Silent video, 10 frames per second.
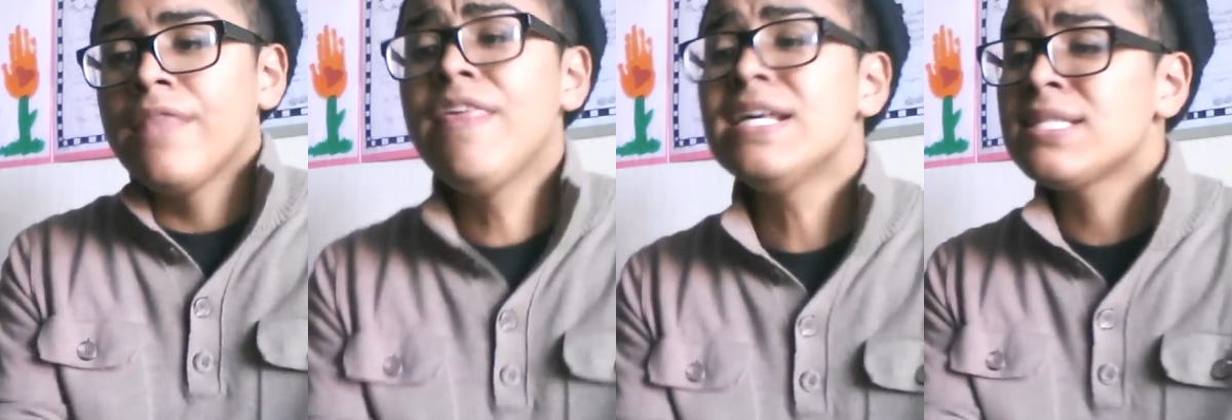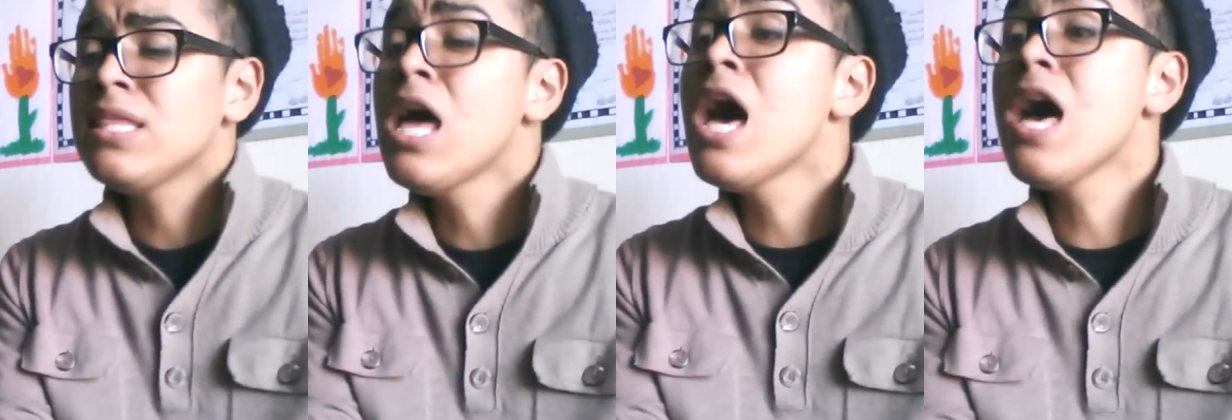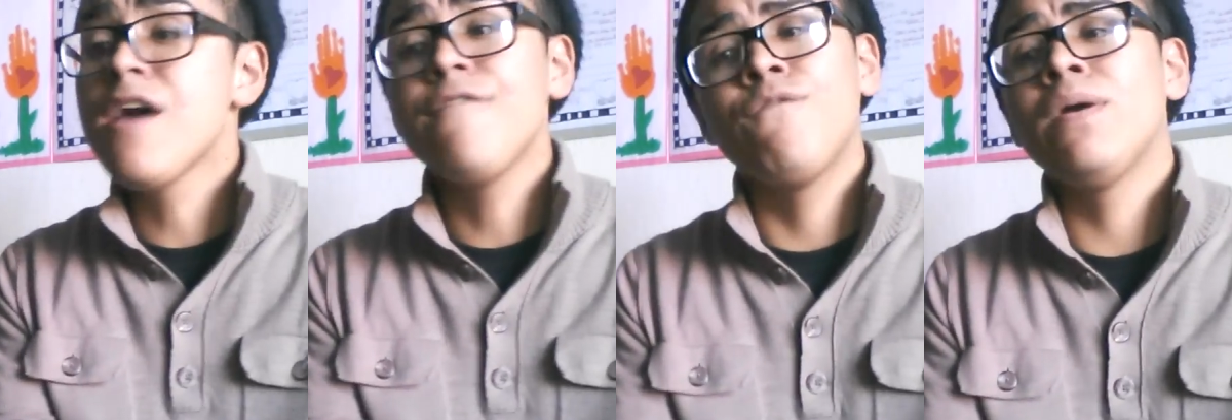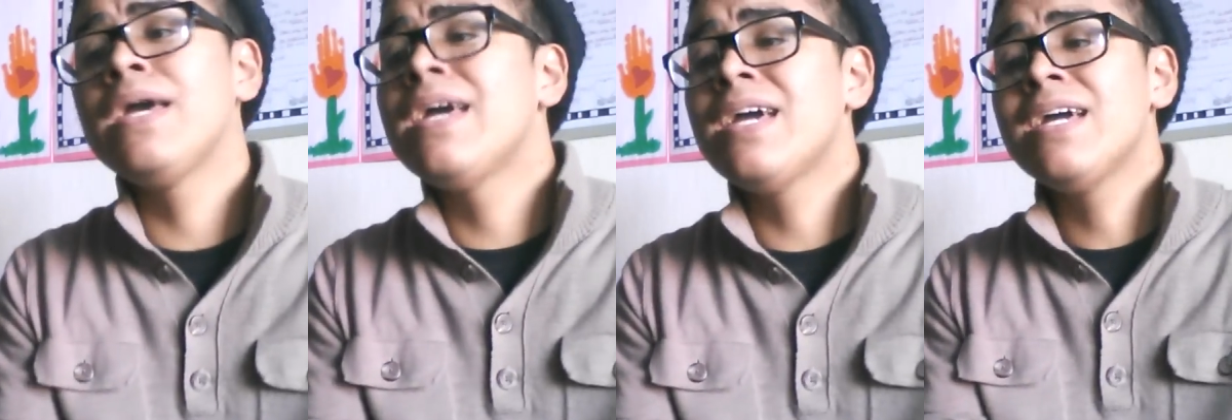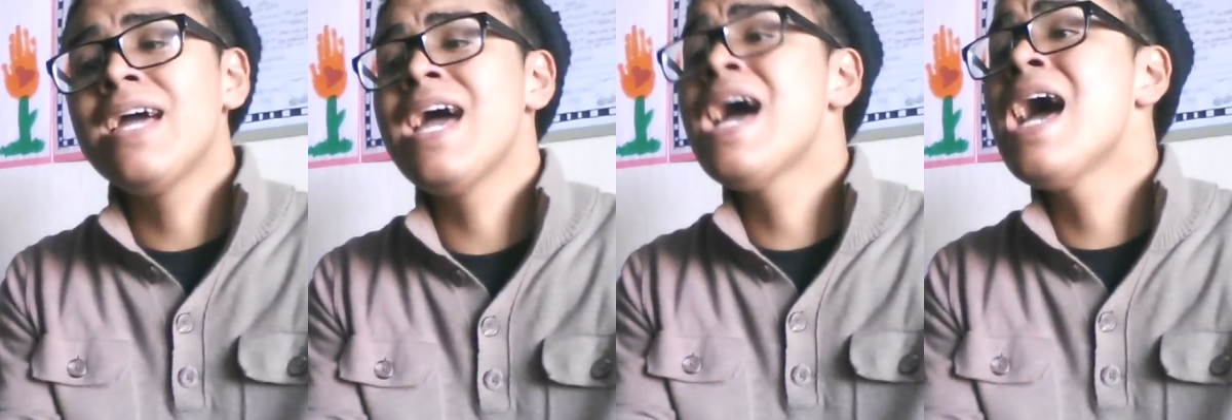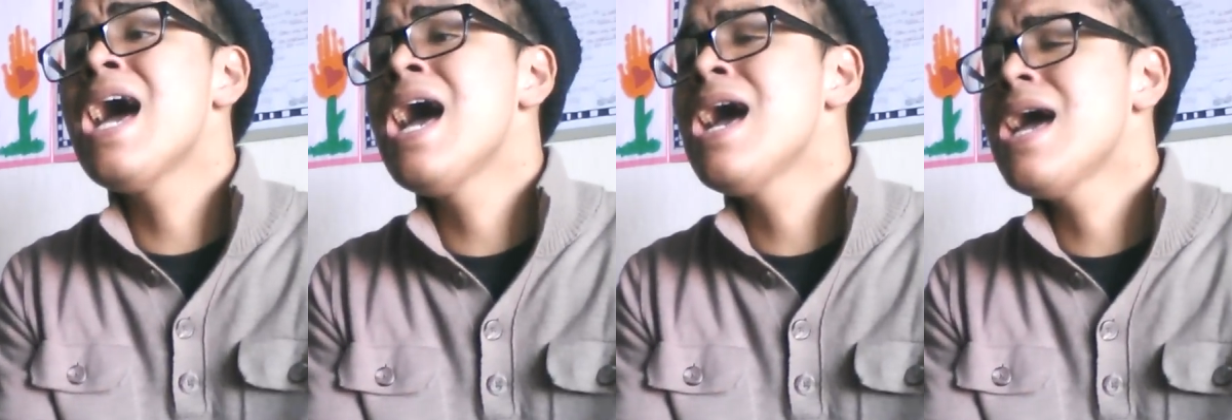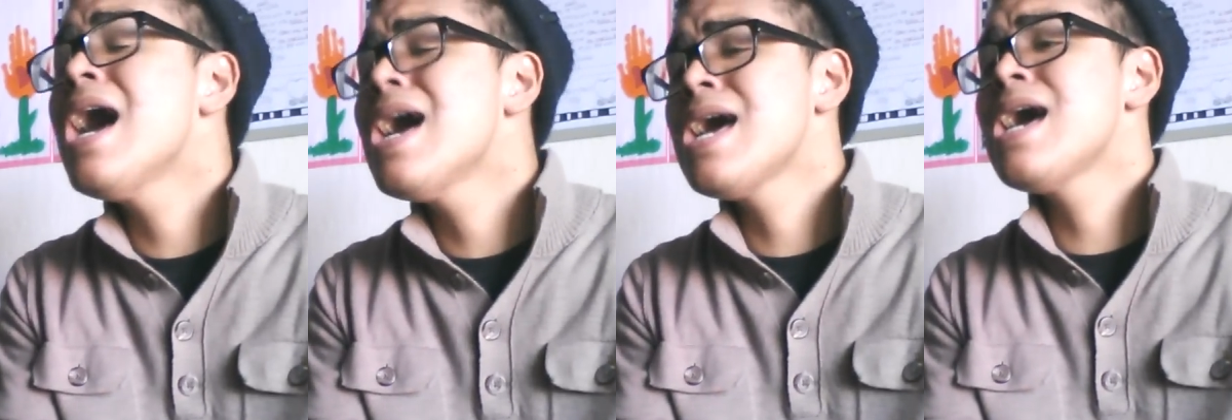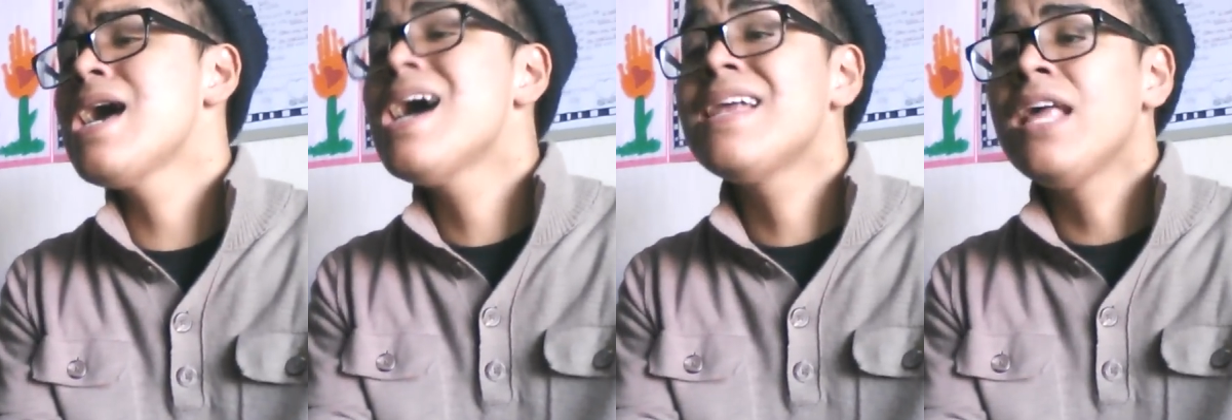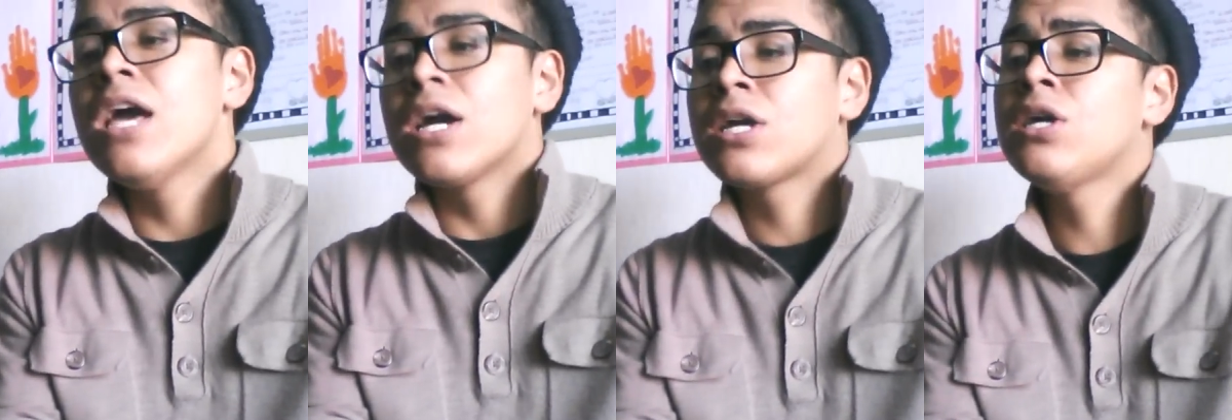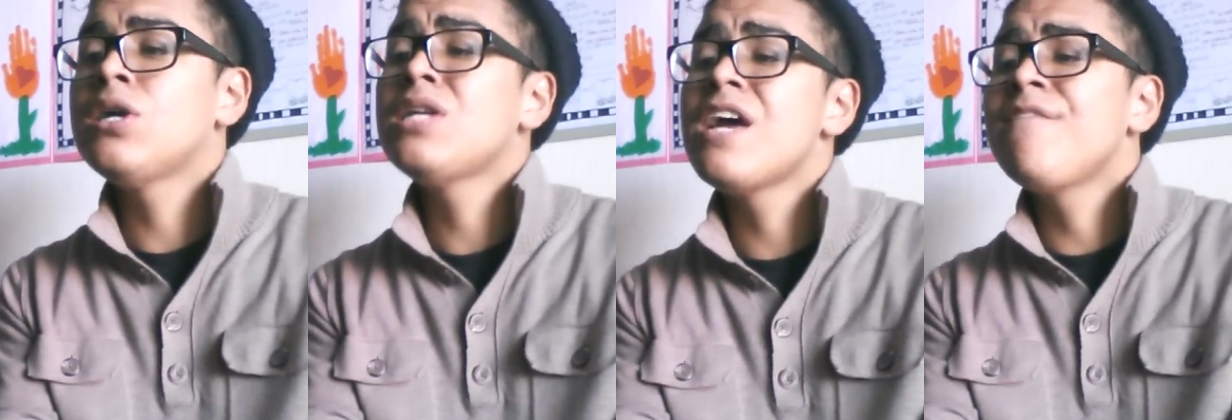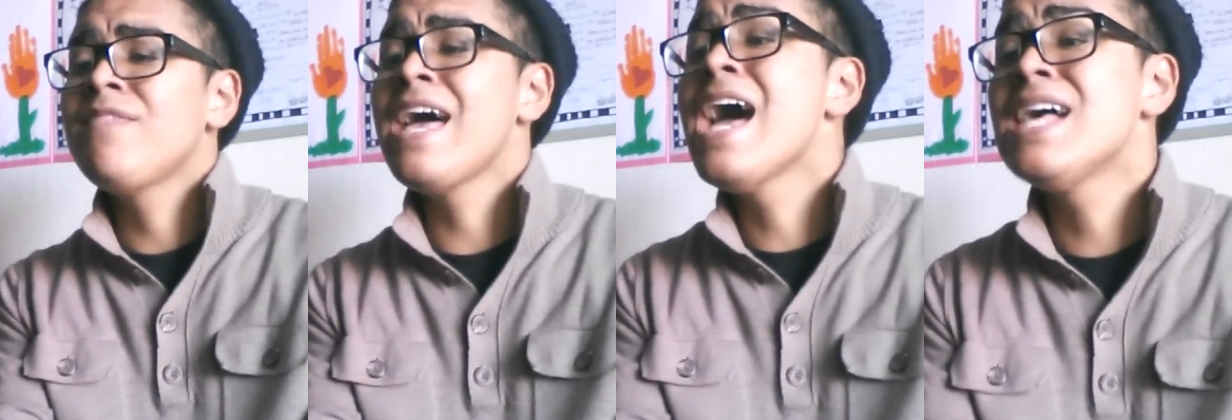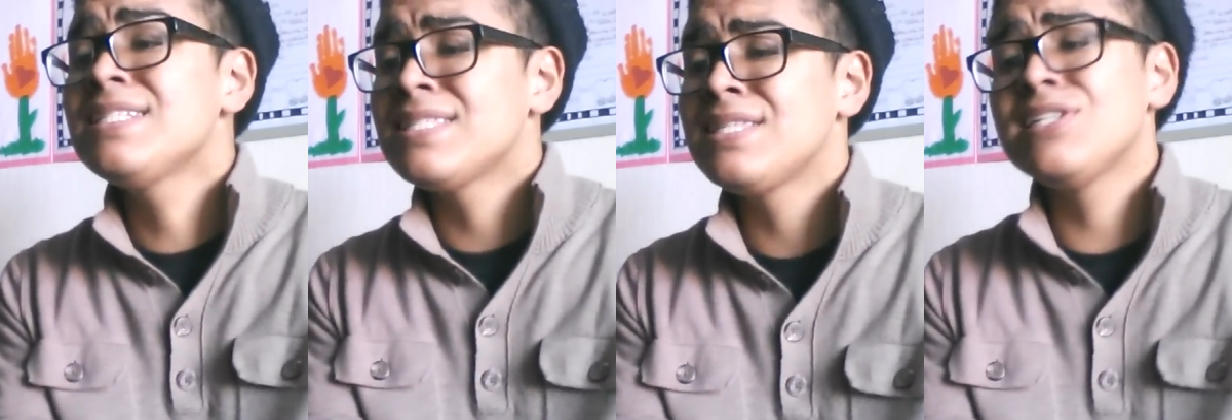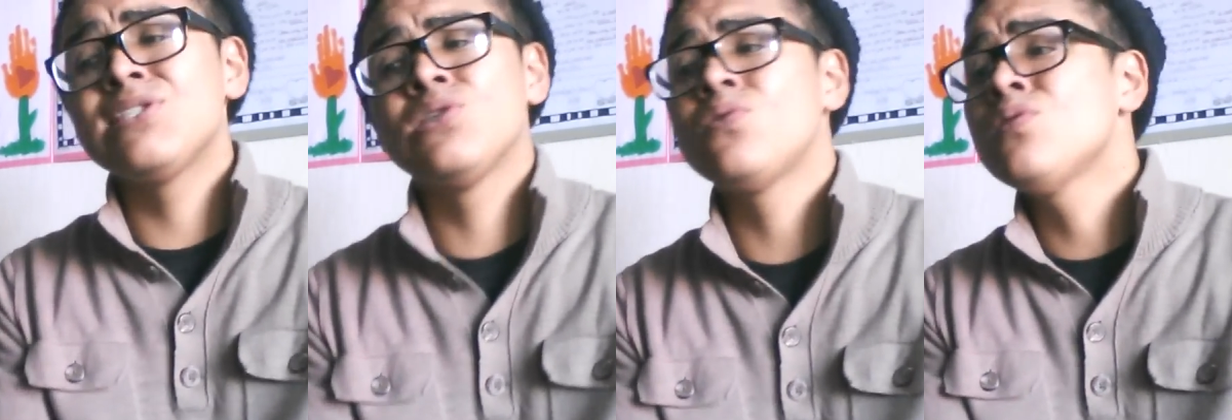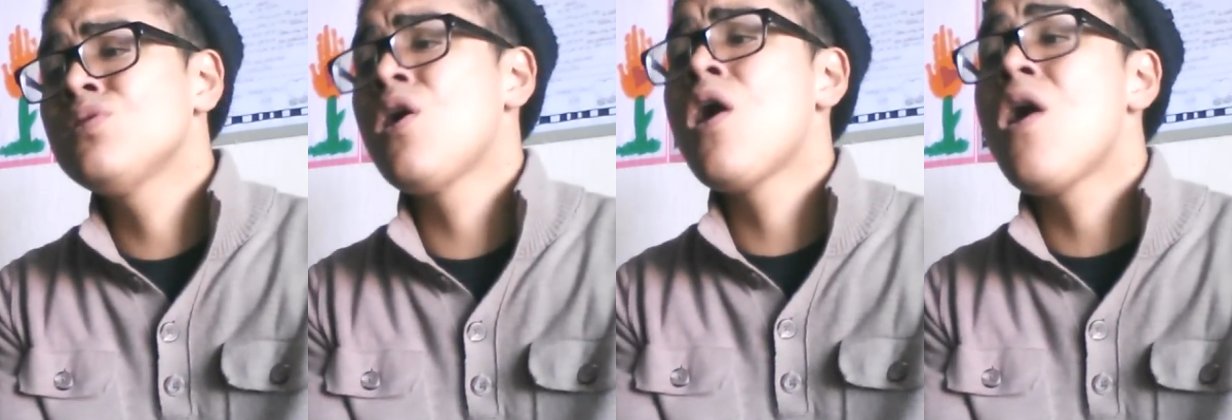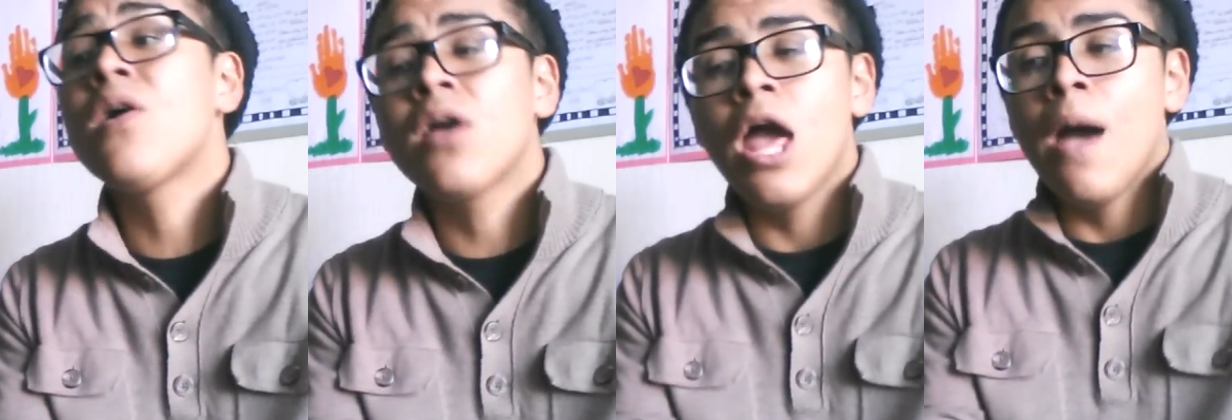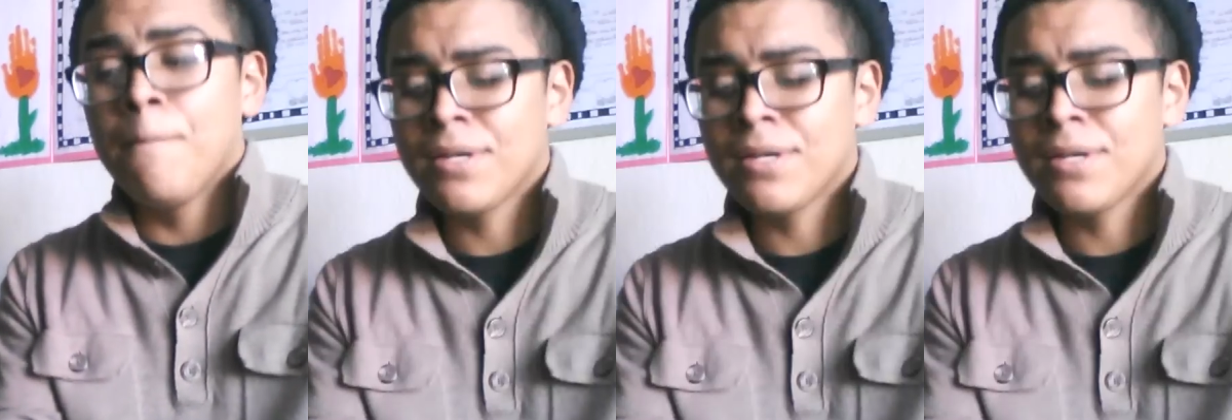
This love we had could have lasted so long,